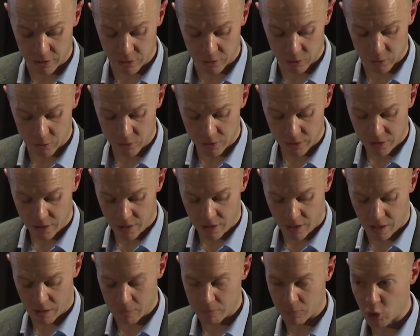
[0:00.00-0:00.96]
two,
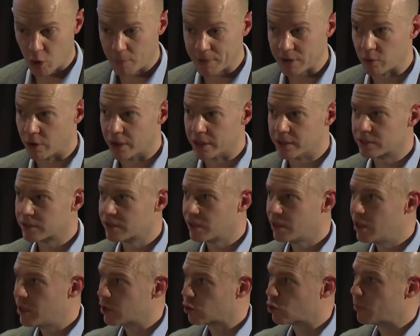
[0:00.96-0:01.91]
copyright.
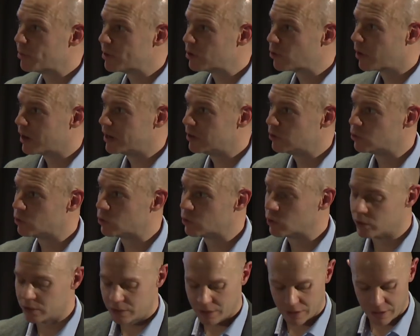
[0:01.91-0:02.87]
Copyright
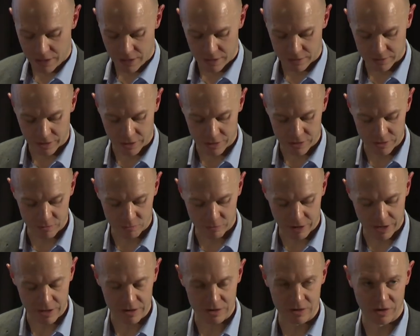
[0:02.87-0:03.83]
law doesn't
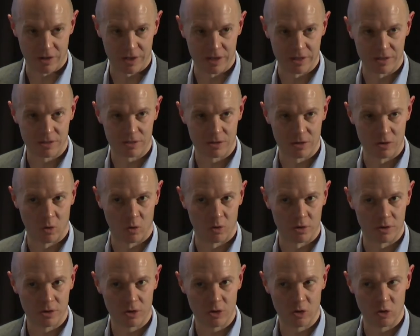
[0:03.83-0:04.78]
recognise
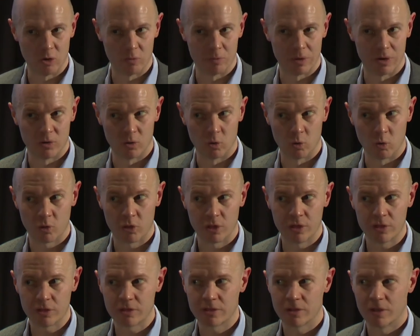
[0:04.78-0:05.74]
non-human
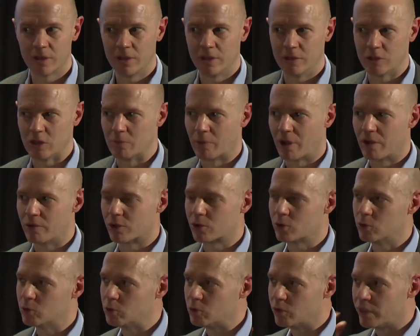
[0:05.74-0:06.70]
authors. You might
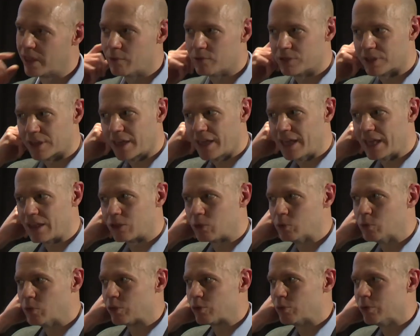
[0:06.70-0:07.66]
recall there was a case
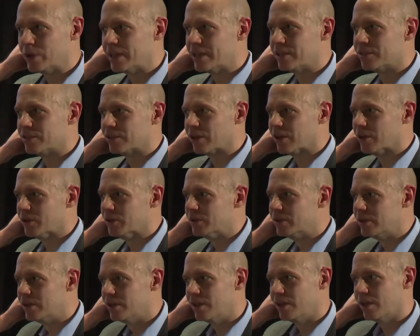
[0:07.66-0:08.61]
2 or 3 years ago
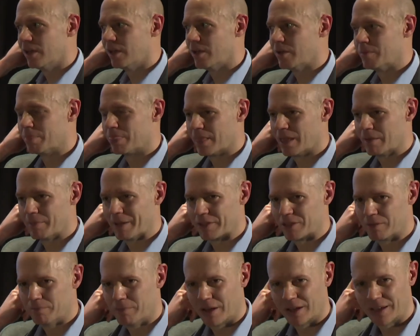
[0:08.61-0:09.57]

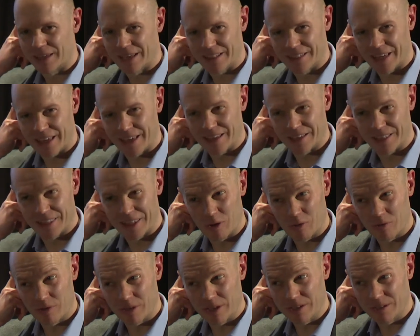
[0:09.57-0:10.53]
about a monkey taking a
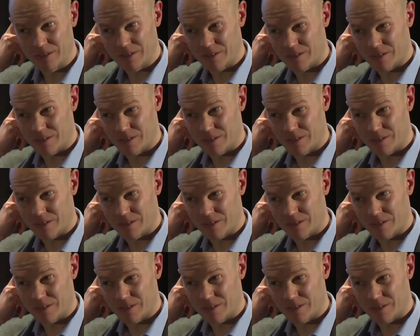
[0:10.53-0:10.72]
selfie.